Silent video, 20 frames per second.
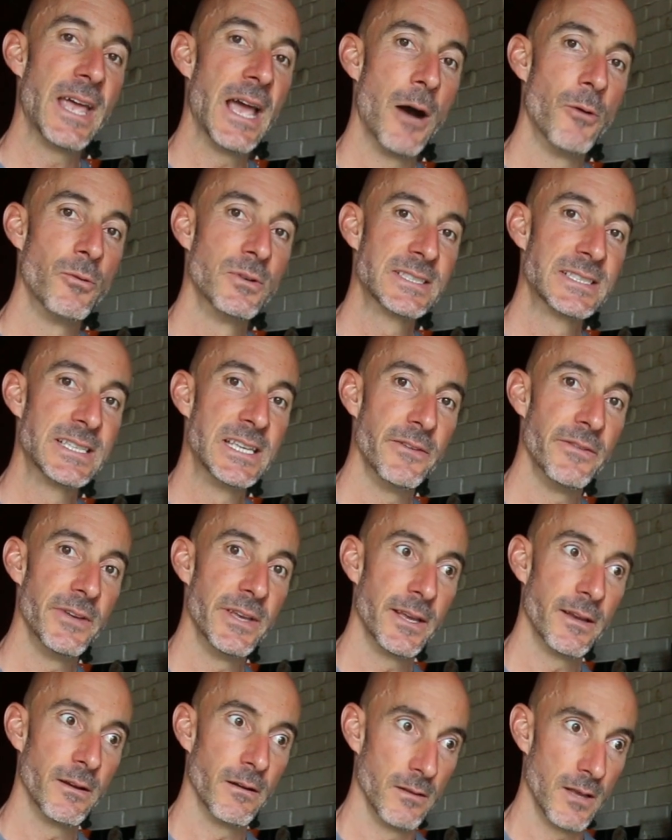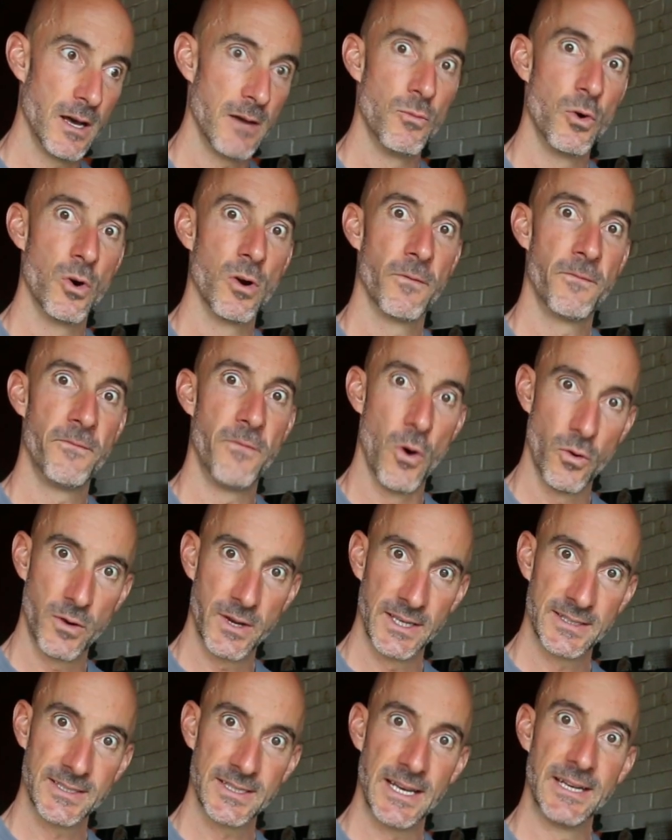that I was giving a lot more
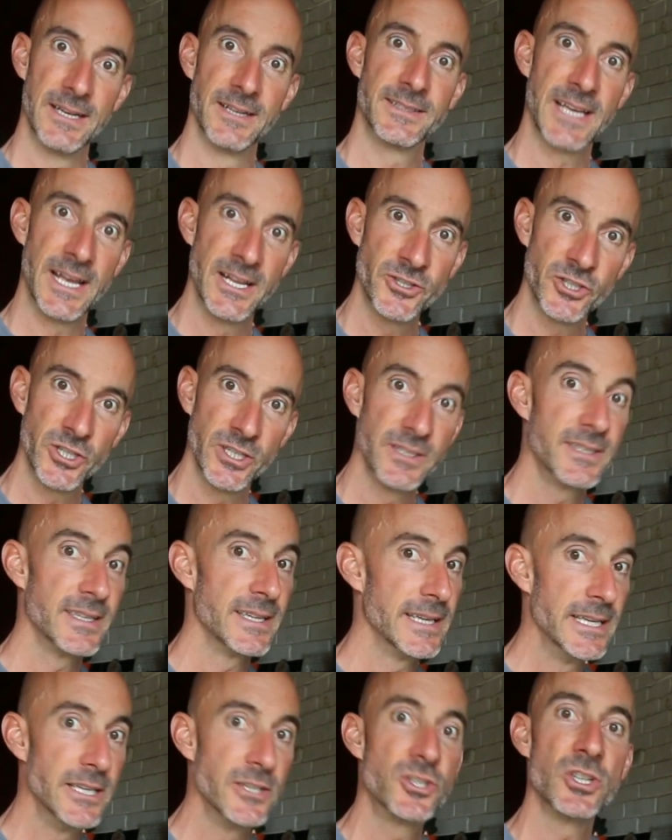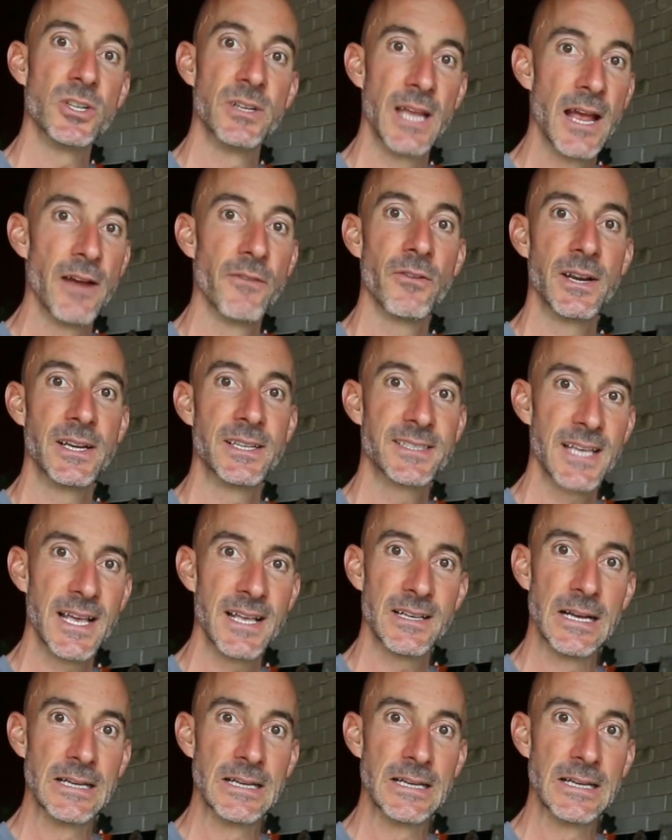focus and attention to each and every set.